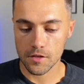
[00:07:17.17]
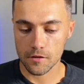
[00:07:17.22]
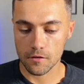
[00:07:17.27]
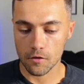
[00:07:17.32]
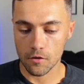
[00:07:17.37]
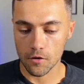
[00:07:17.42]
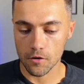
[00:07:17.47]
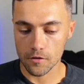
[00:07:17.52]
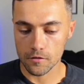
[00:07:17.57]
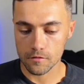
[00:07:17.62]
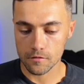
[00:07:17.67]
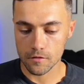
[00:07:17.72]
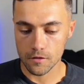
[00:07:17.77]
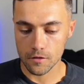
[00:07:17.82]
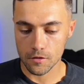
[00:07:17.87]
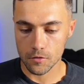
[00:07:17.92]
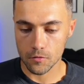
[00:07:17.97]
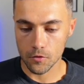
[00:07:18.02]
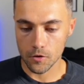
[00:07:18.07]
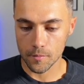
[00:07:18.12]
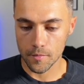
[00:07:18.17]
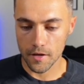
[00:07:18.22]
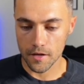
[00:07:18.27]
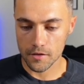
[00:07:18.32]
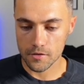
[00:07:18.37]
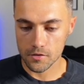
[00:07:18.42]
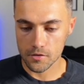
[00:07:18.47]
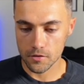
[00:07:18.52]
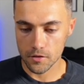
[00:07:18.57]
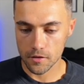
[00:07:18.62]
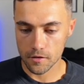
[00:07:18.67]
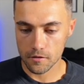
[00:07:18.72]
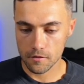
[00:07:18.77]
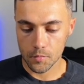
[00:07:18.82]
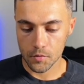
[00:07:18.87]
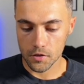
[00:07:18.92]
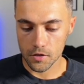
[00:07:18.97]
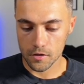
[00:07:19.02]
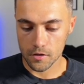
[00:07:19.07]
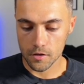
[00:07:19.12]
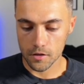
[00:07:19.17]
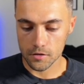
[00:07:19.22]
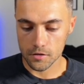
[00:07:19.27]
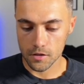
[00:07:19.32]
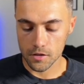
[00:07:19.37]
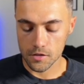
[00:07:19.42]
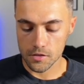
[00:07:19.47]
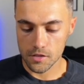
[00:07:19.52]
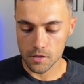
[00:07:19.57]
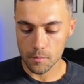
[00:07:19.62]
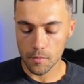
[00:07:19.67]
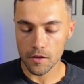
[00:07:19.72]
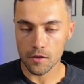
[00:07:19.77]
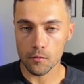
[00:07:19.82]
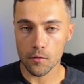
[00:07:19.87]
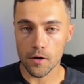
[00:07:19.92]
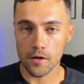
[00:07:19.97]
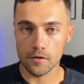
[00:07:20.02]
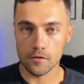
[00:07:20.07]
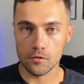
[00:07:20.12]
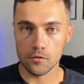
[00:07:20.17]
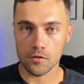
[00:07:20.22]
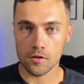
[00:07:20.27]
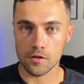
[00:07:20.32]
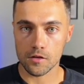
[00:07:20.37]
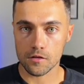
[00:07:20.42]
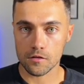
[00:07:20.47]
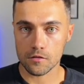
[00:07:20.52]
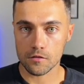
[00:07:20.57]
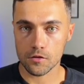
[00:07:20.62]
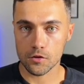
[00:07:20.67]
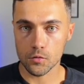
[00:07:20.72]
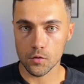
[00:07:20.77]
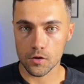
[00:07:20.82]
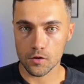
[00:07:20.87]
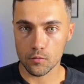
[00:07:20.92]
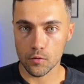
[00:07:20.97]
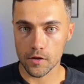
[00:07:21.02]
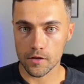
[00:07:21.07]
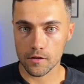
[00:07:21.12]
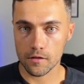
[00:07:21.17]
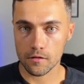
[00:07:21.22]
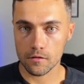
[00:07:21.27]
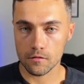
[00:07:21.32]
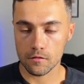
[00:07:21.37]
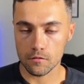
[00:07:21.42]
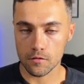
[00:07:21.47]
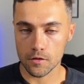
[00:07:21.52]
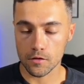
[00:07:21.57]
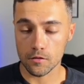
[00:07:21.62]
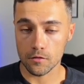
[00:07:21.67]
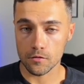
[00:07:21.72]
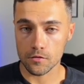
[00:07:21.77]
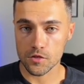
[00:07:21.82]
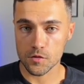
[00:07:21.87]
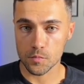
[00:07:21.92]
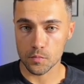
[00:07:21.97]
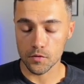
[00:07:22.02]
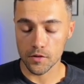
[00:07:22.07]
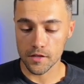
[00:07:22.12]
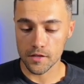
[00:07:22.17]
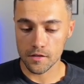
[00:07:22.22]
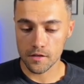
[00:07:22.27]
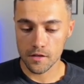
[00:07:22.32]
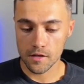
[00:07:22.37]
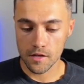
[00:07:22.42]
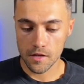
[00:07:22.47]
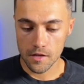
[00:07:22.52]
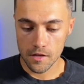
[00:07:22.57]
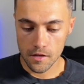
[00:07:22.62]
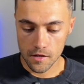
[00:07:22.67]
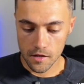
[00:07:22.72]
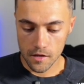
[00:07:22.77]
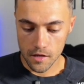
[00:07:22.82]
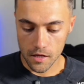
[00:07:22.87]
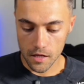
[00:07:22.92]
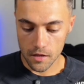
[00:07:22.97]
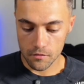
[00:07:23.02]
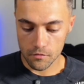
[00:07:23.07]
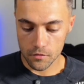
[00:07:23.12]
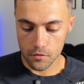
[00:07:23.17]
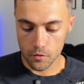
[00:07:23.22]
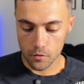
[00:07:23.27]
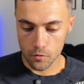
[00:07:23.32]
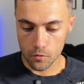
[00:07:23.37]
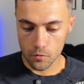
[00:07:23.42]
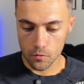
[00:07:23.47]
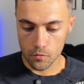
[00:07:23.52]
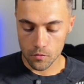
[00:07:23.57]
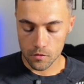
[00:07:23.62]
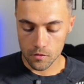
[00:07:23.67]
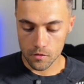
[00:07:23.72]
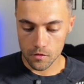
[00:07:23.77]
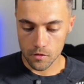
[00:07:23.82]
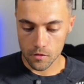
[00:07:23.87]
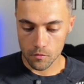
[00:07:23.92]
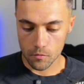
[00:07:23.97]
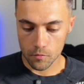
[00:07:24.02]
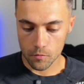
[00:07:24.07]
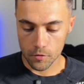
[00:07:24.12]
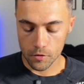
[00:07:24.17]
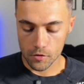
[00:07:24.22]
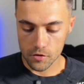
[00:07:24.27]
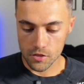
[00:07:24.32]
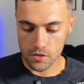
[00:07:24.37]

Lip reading: that aren't a quarterback. So like, I'm gonna cut this. And by the way, you can do a quick little split. If you when you're